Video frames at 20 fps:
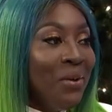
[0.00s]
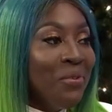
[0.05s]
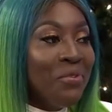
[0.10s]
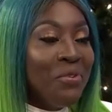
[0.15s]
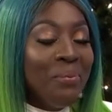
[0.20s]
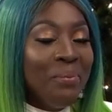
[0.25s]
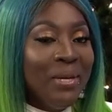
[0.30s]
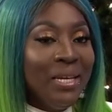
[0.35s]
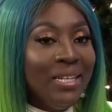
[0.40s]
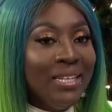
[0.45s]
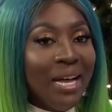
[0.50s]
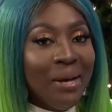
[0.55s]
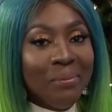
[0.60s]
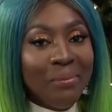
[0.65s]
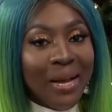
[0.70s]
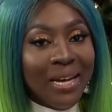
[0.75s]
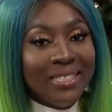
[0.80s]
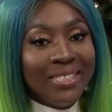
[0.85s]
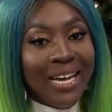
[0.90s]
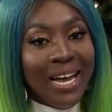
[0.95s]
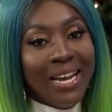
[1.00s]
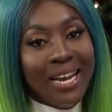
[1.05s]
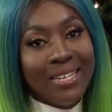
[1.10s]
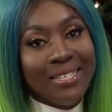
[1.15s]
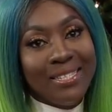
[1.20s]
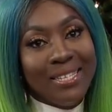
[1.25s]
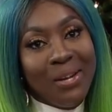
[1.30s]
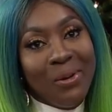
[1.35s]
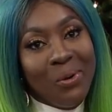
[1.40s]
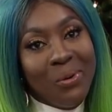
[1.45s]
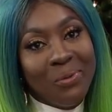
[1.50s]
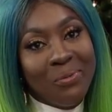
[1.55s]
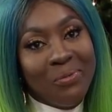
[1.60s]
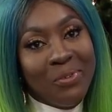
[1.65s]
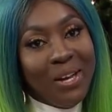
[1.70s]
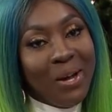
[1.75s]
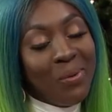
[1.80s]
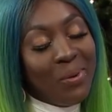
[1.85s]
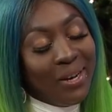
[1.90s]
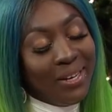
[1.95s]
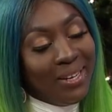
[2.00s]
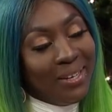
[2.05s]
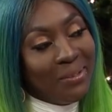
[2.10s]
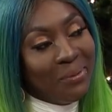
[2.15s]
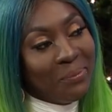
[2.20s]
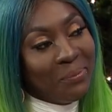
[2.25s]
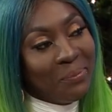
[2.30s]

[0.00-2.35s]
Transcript: Yeah. For me, that Blac Chyna sell out for that one. Yeah.